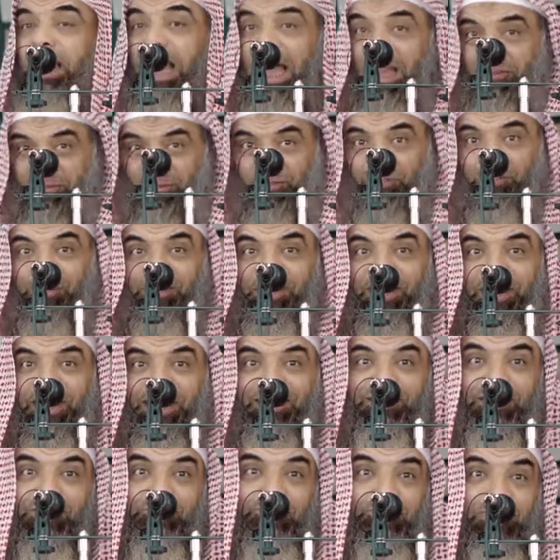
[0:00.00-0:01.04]
after the
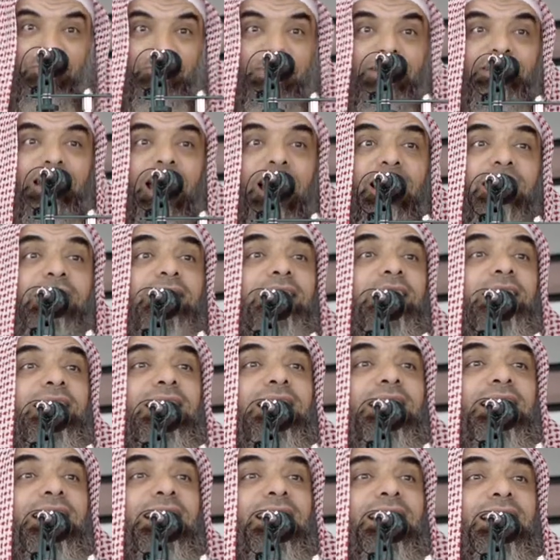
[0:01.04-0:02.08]
end of Ramadan
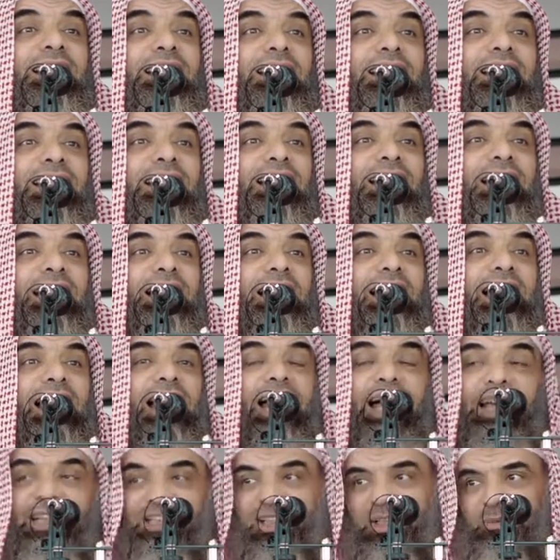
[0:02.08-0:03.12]

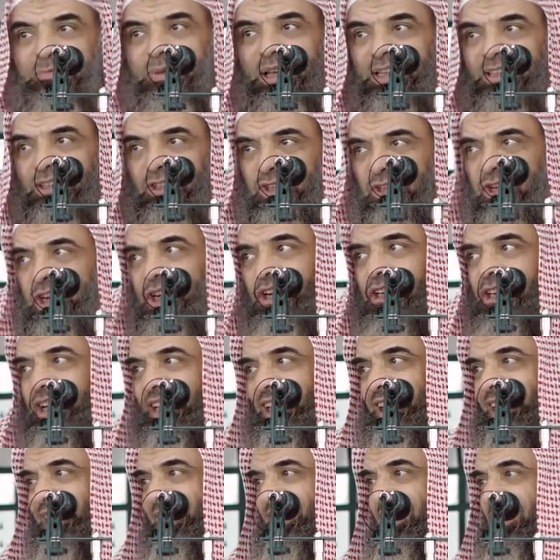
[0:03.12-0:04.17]
and spend
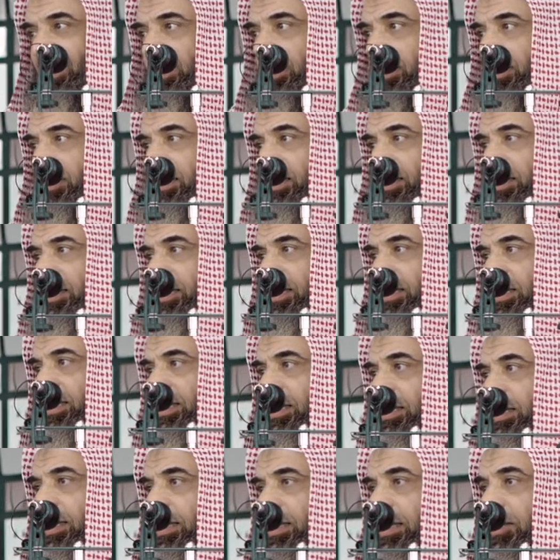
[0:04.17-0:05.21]
charity.
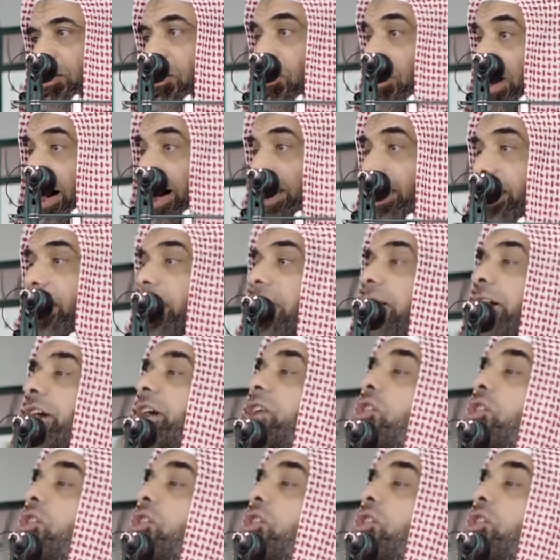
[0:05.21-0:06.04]
Why? In